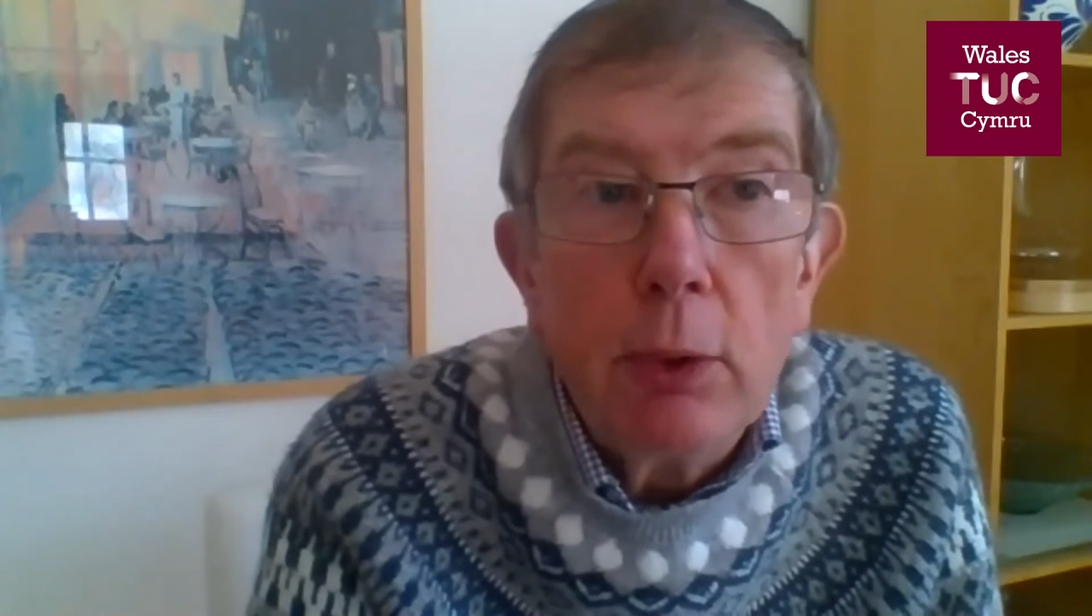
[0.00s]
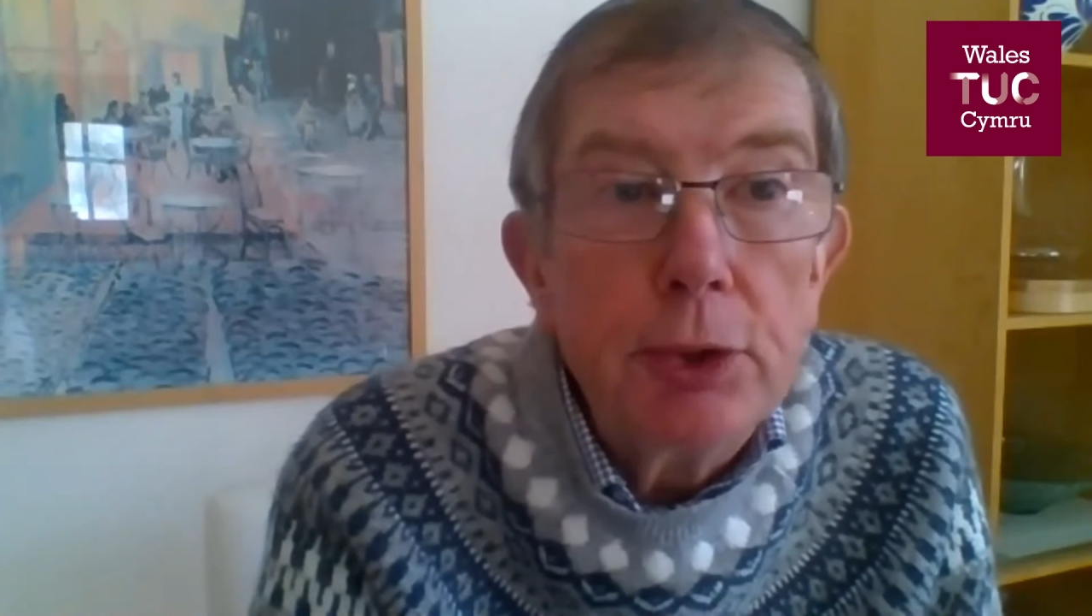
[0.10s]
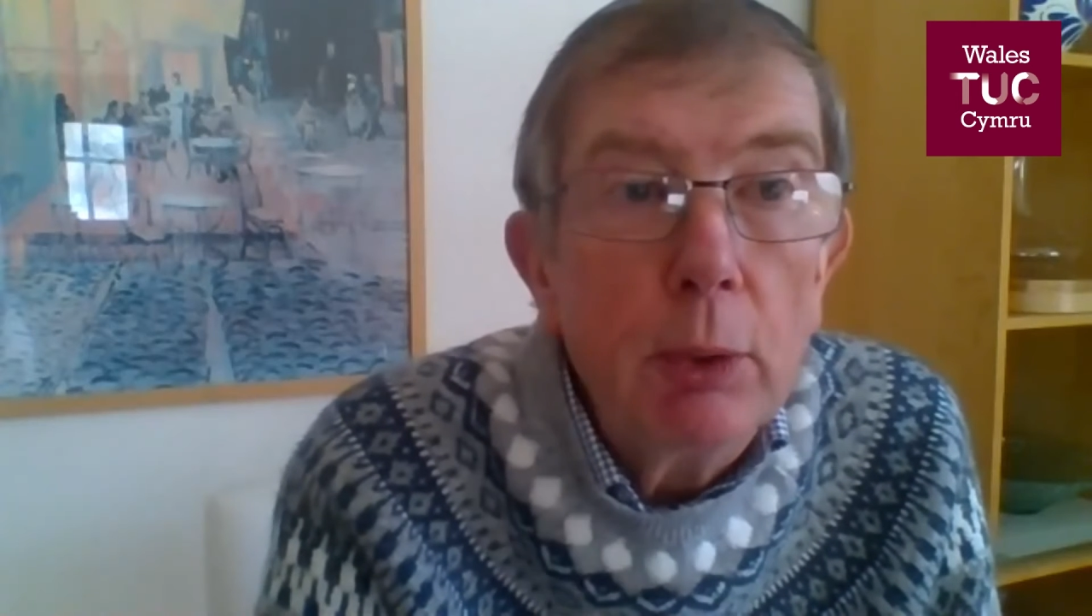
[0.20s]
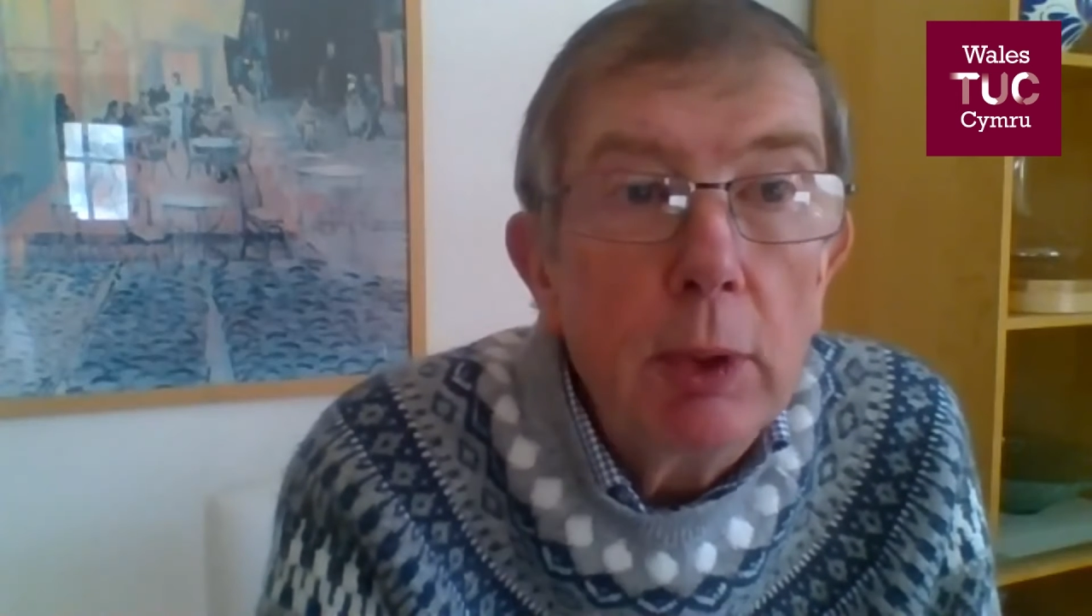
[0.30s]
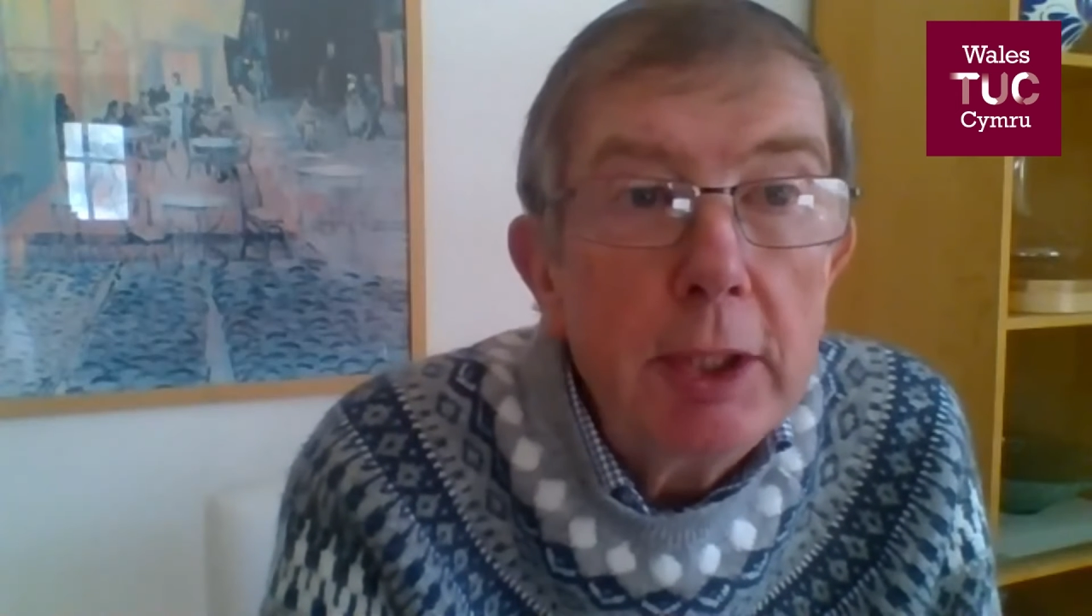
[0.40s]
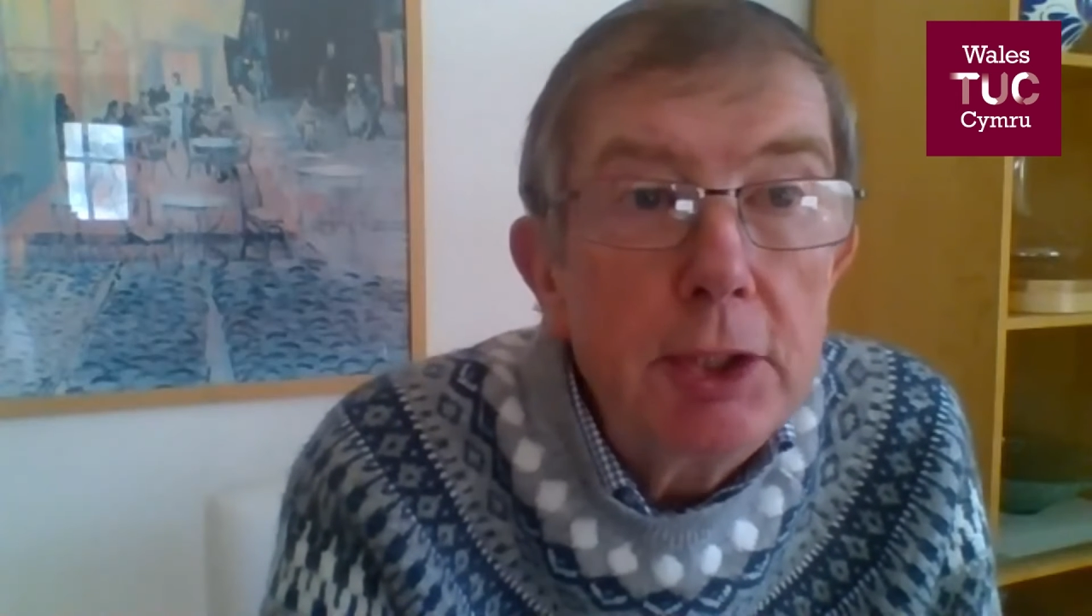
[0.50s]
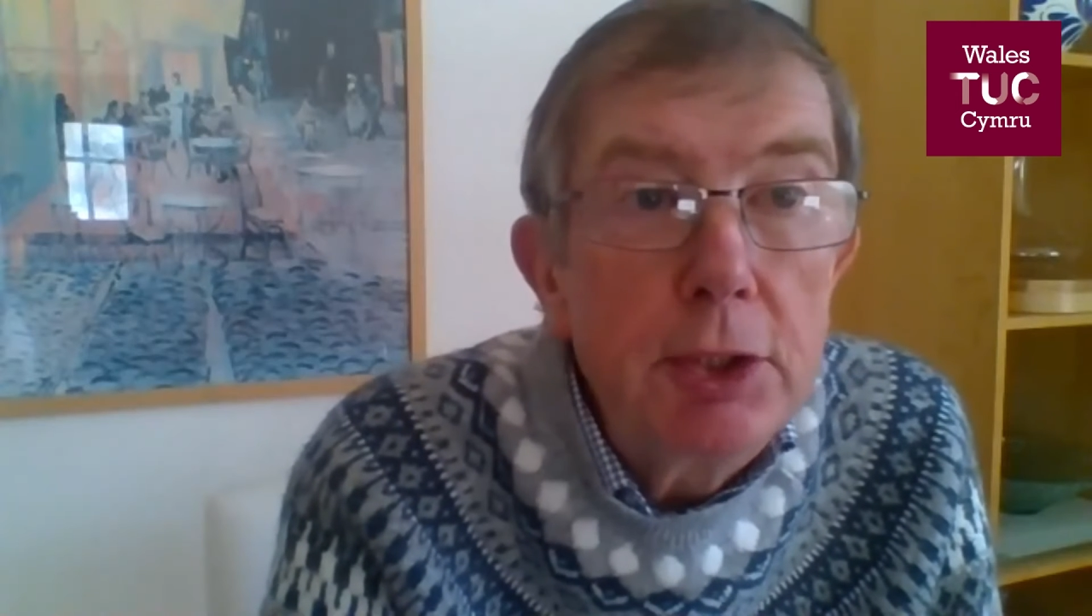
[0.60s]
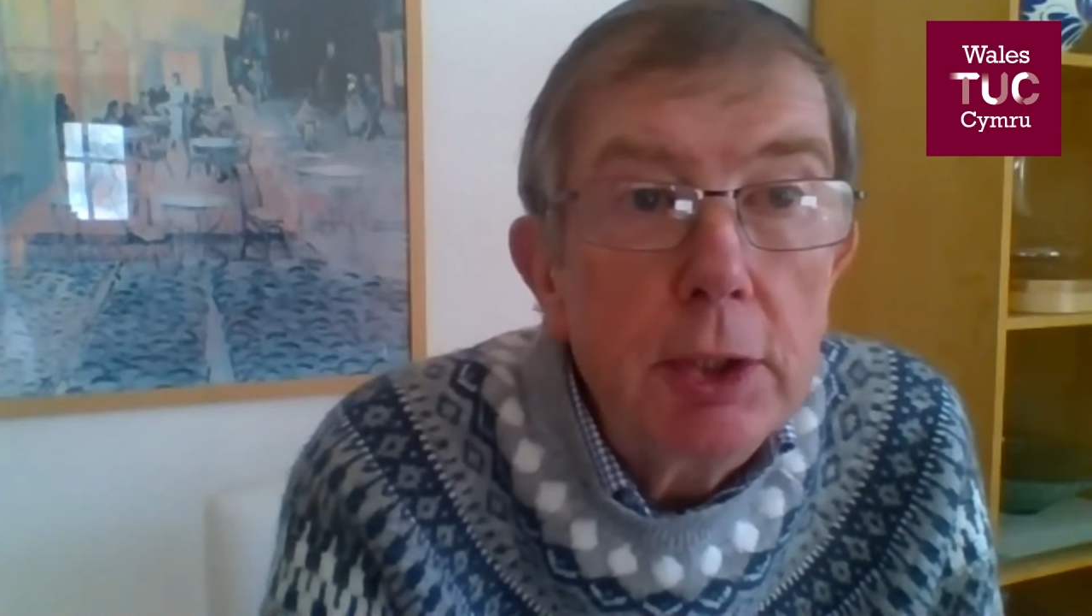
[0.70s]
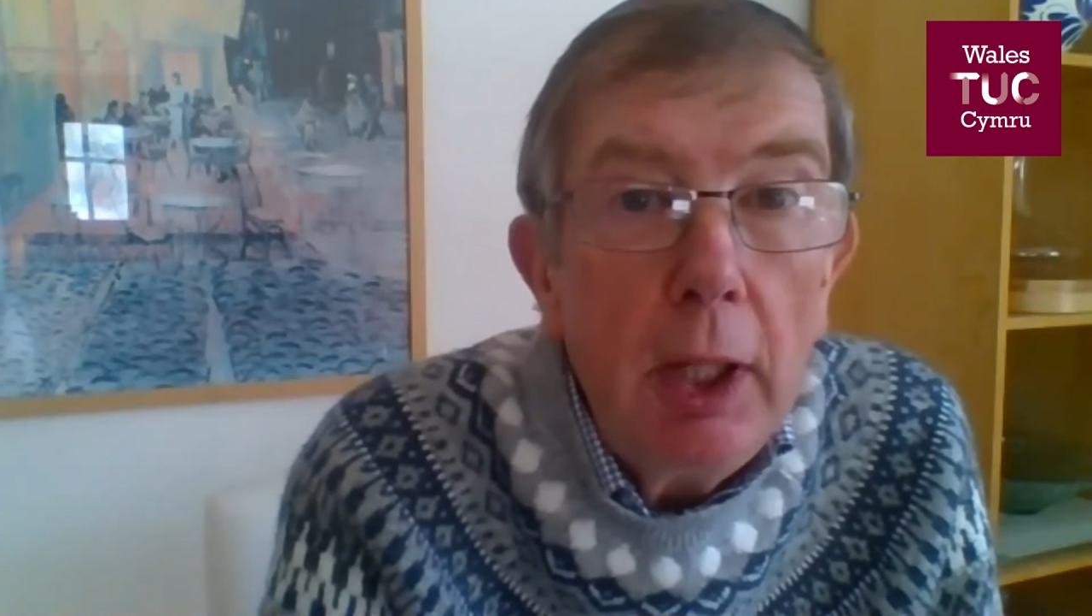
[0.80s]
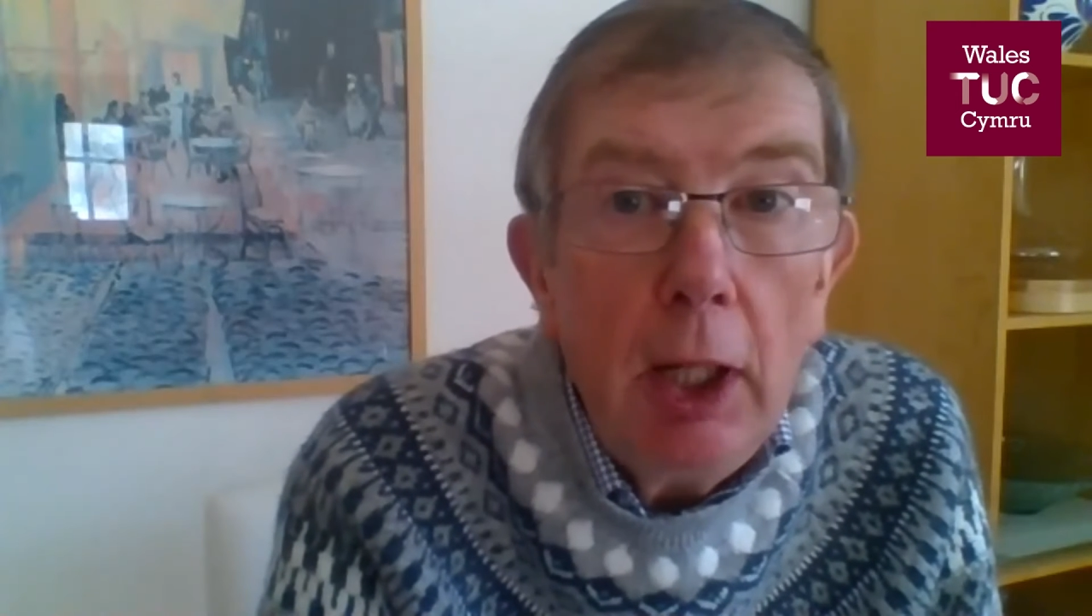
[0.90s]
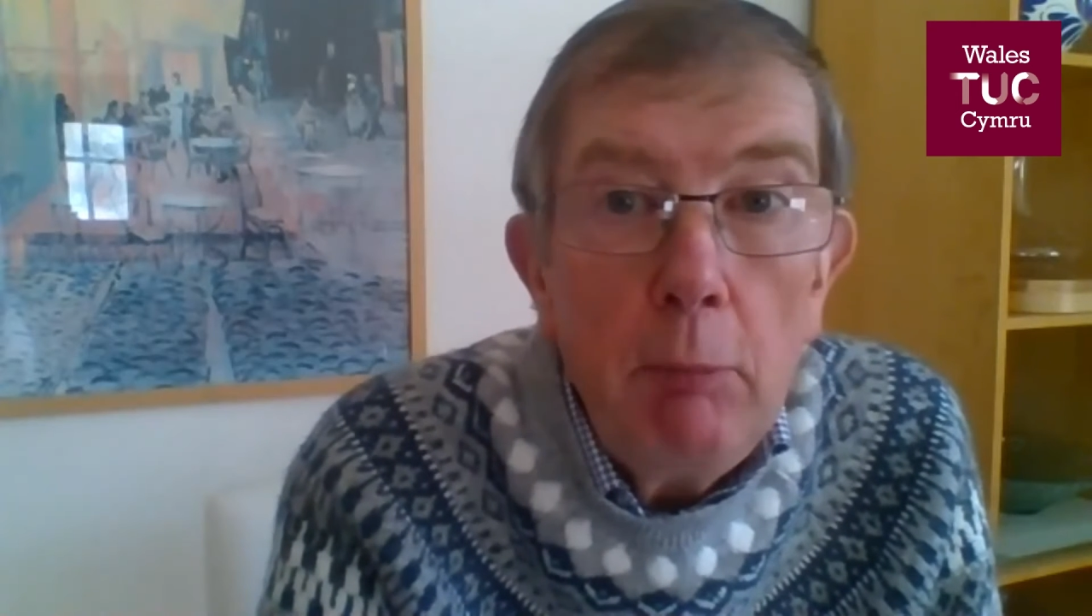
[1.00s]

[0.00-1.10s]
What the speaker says: also lists